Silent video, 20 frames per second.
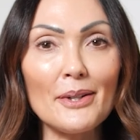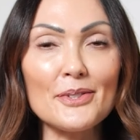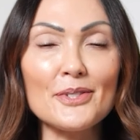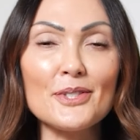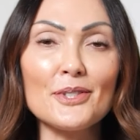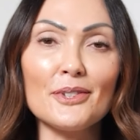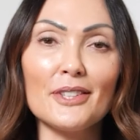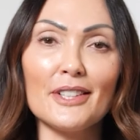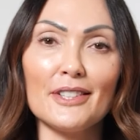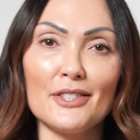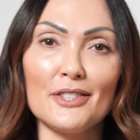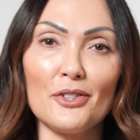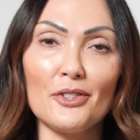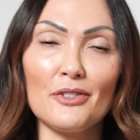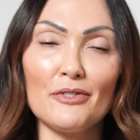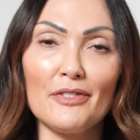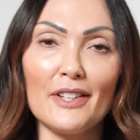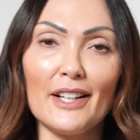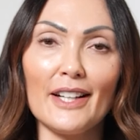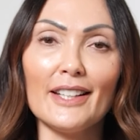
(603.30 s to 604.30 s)
so you get
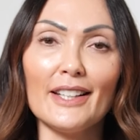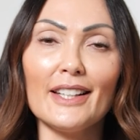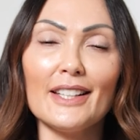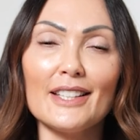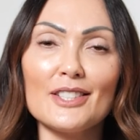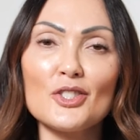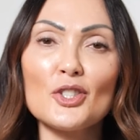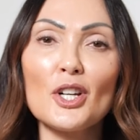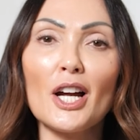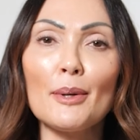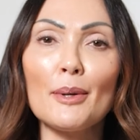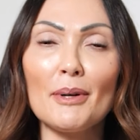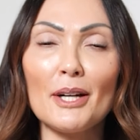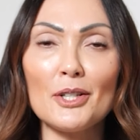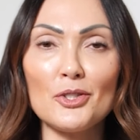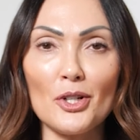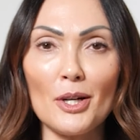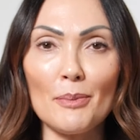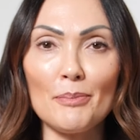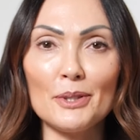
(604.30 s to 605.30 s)
notified each time I
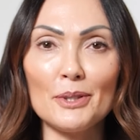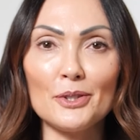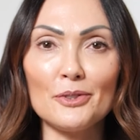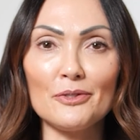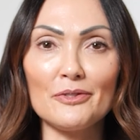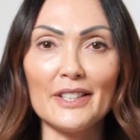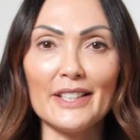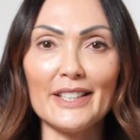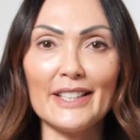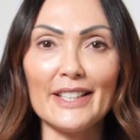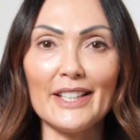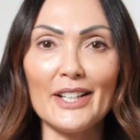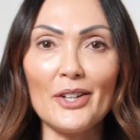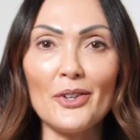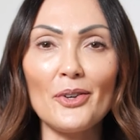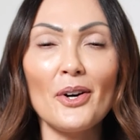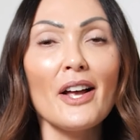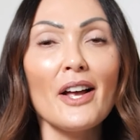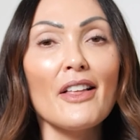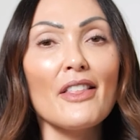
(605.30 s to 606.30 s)
drop a new
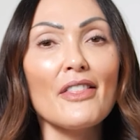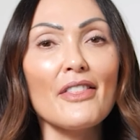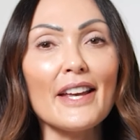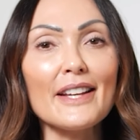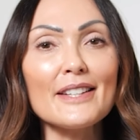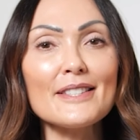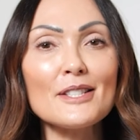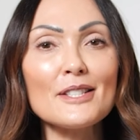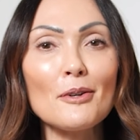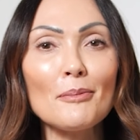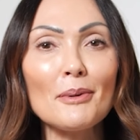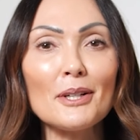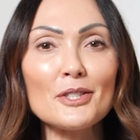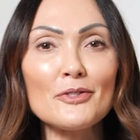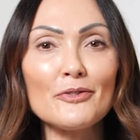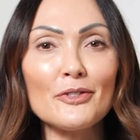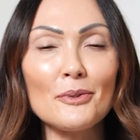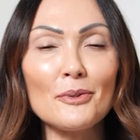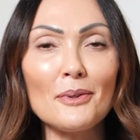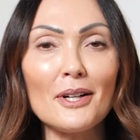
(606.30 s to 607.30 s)
video. Thanks so much
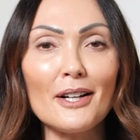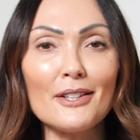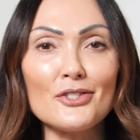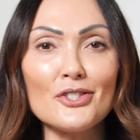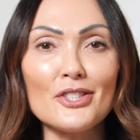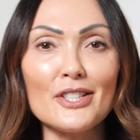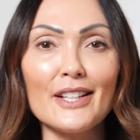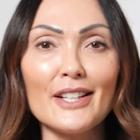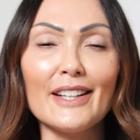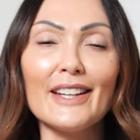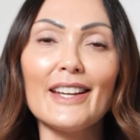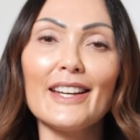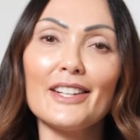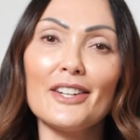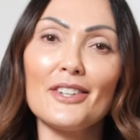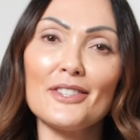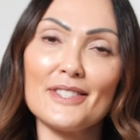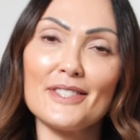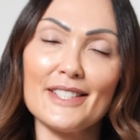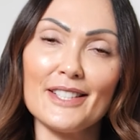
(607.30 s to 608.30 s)
for watching and
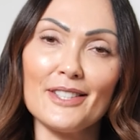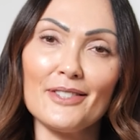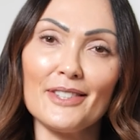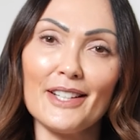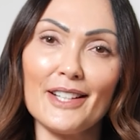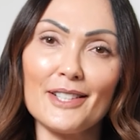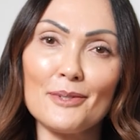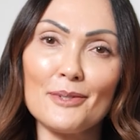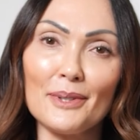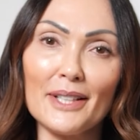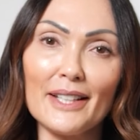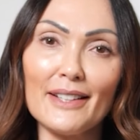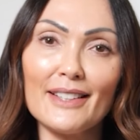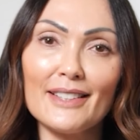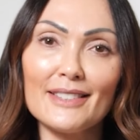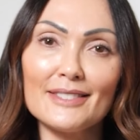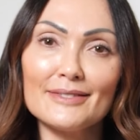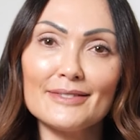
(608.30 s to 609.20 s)
I'll see you next week.